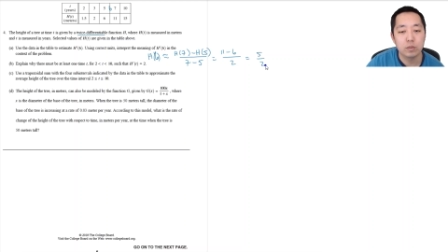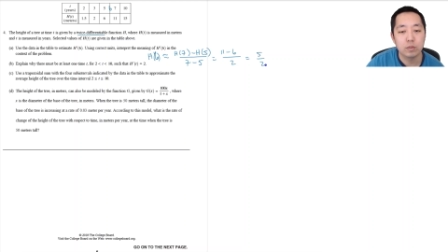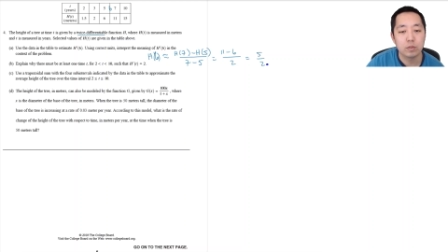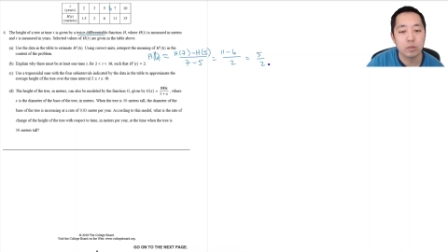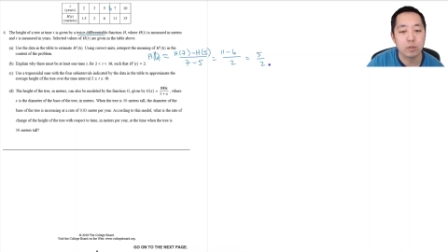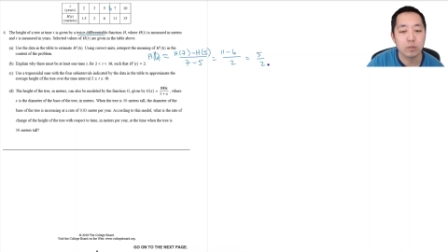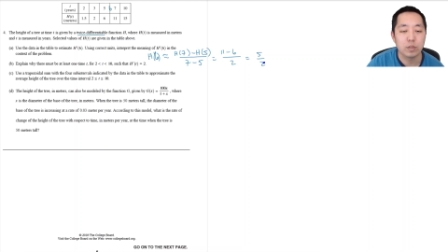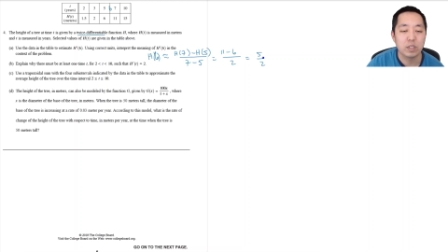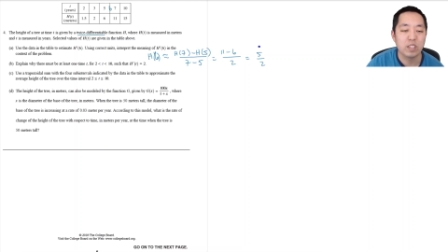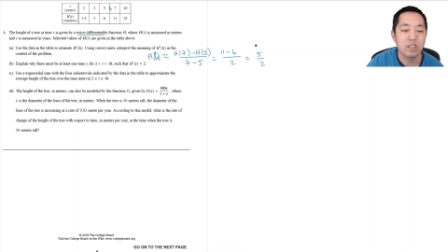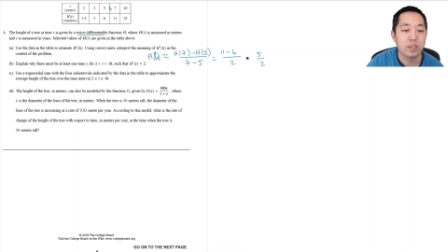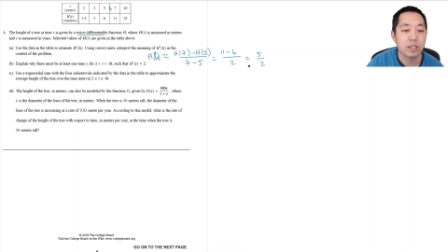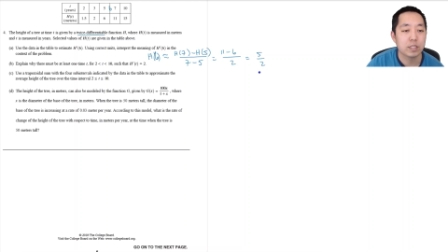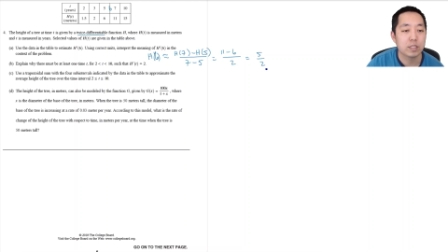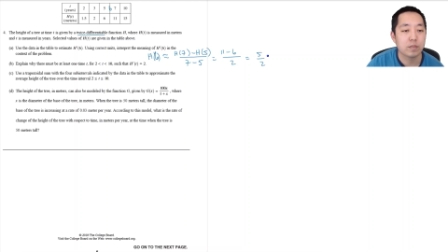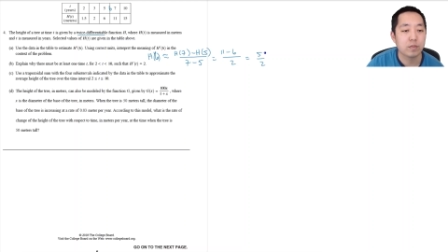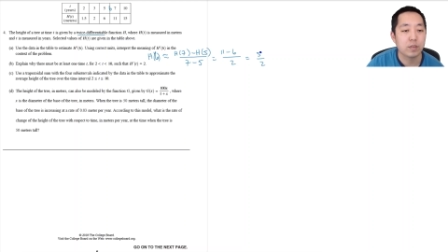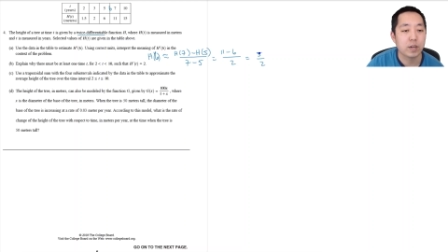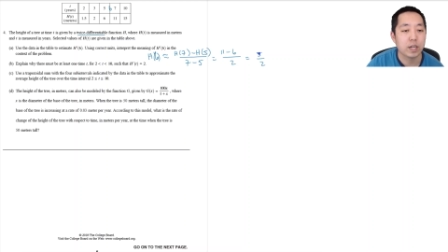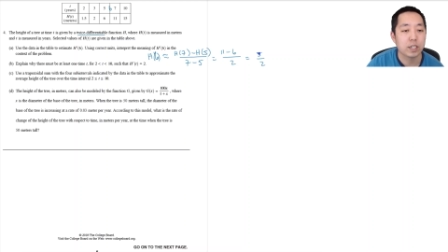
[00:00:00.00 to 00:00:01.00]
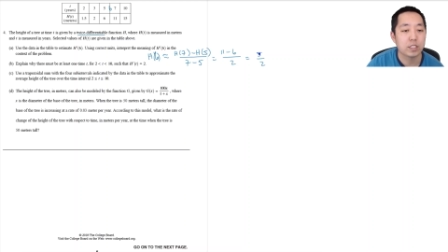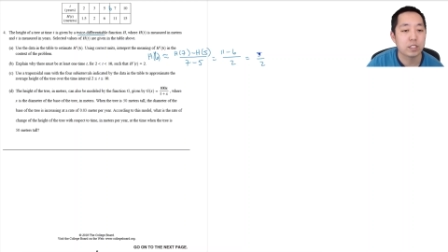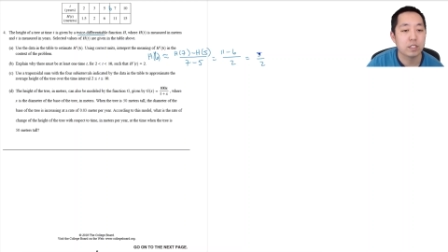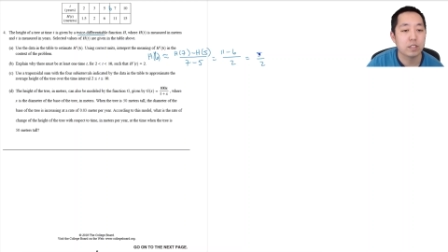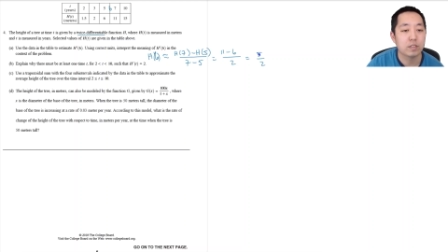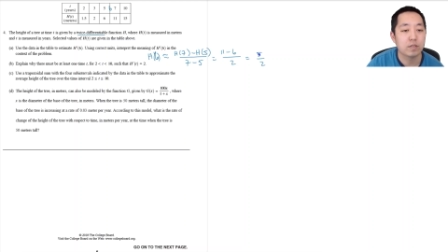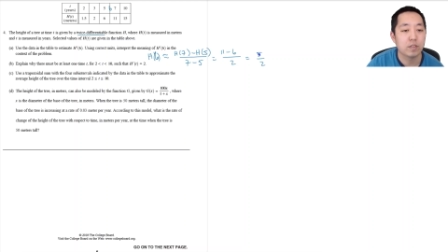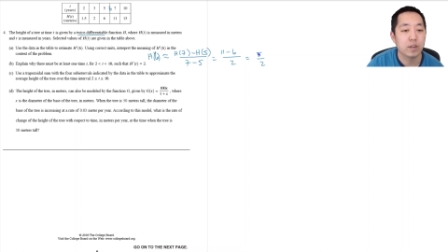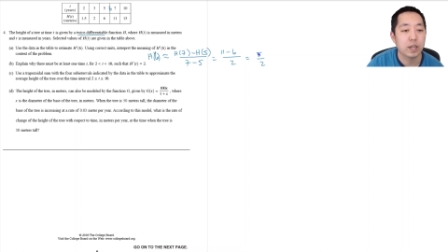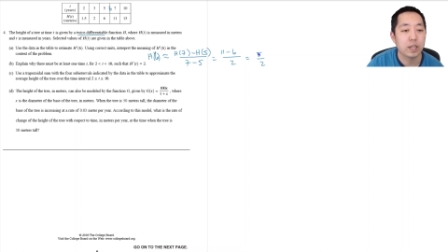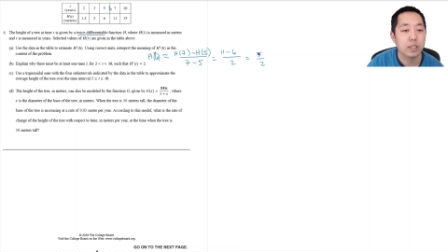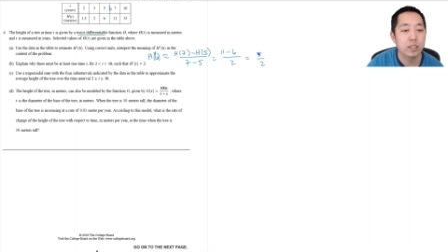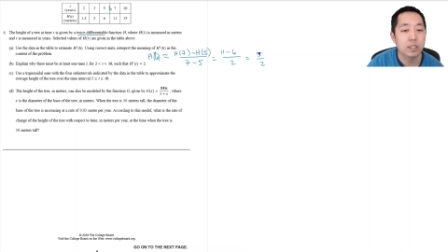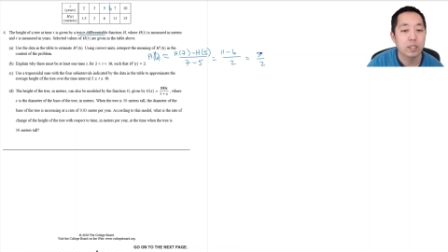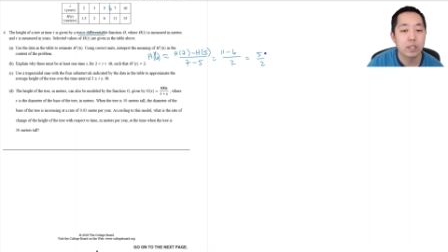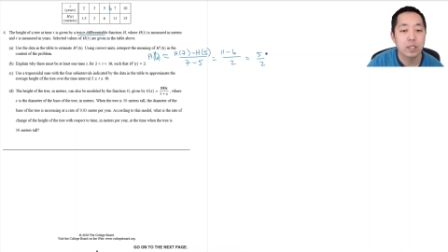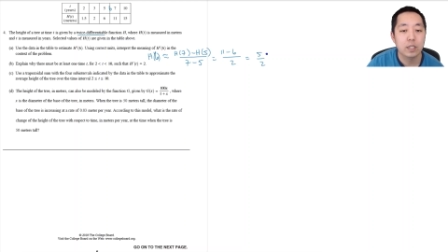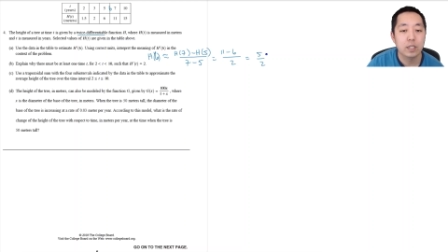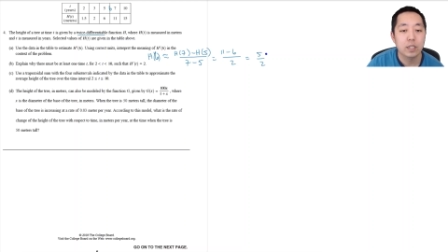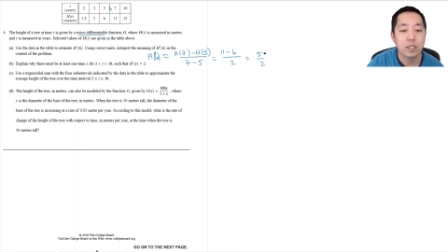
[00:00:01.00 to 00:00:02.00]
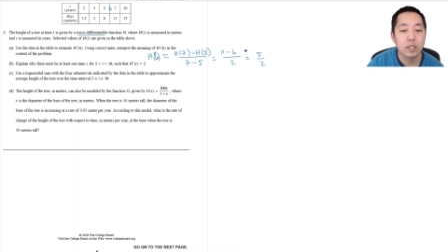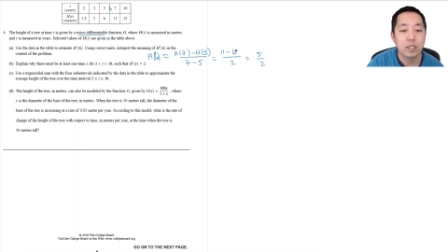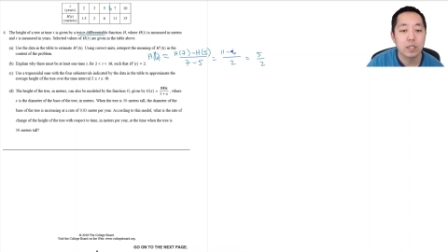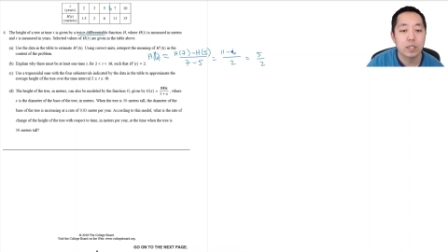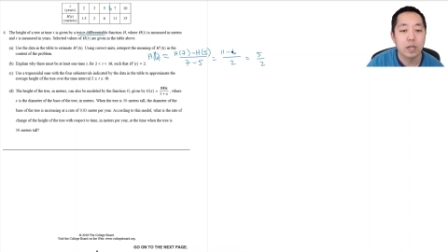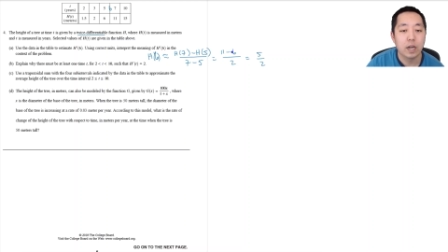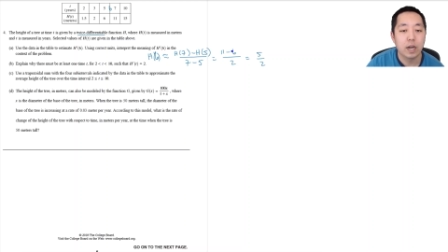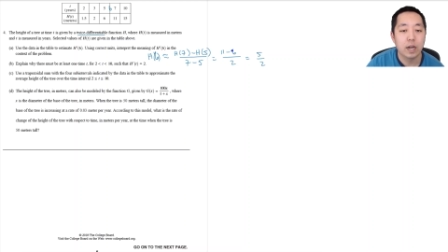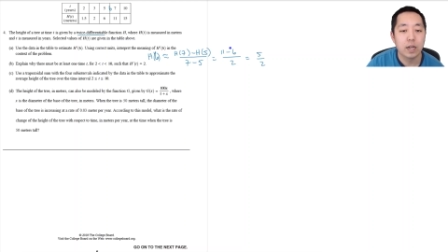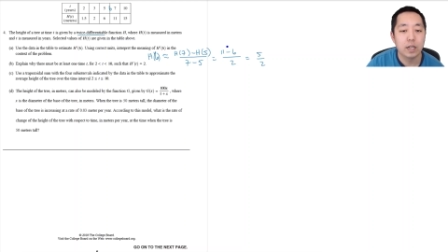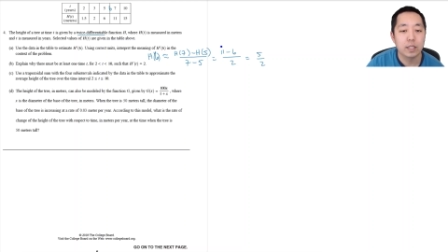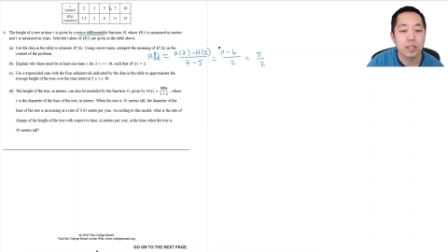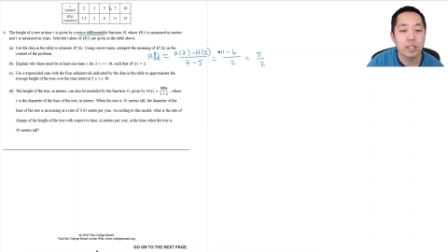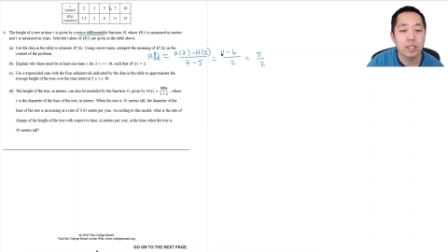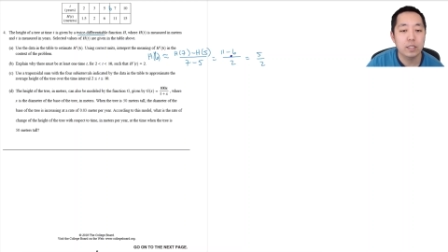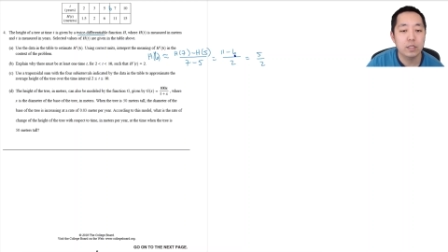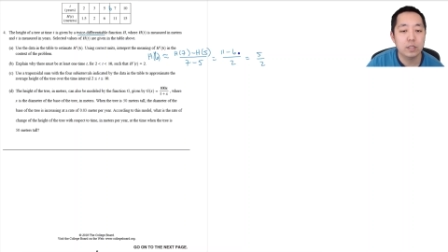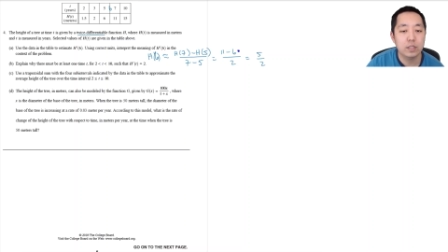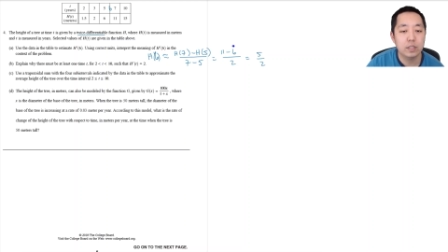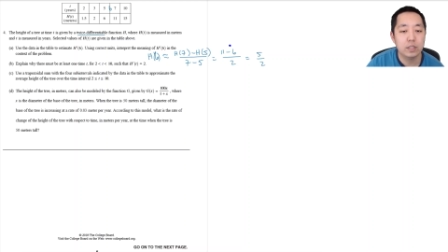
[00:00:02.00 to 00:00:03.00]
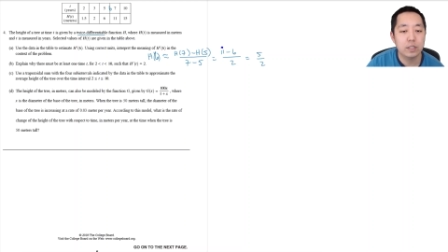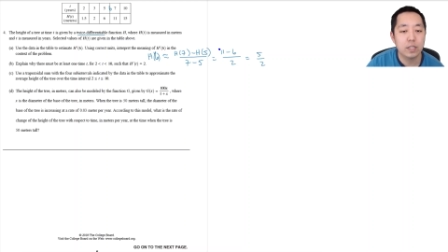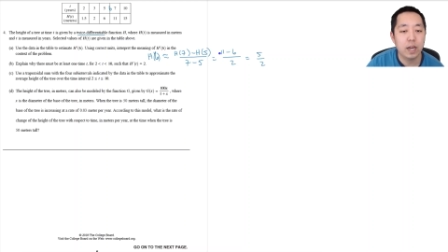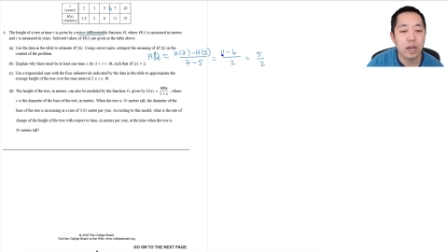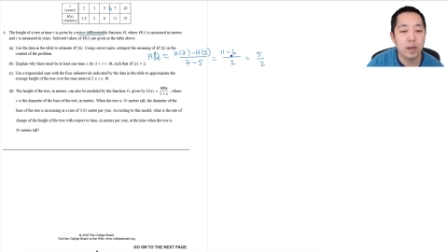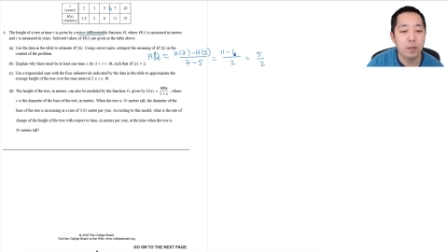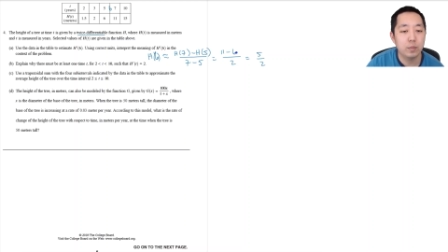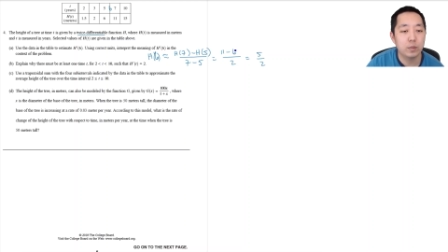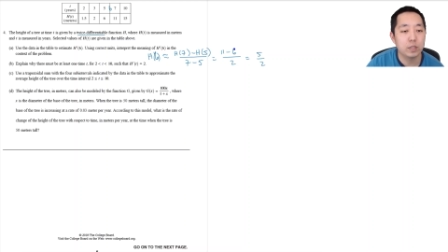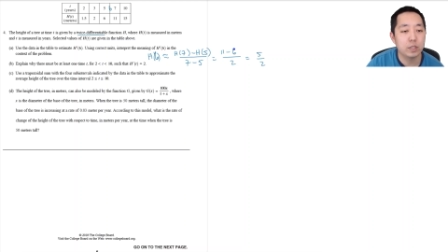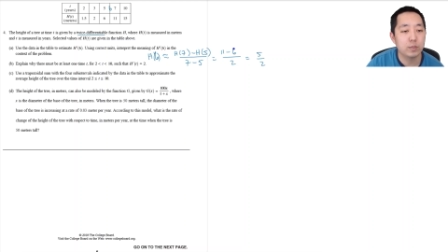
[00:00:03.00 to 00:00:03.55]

And we'll leave it as a fraction. It's fine. Uh, this top was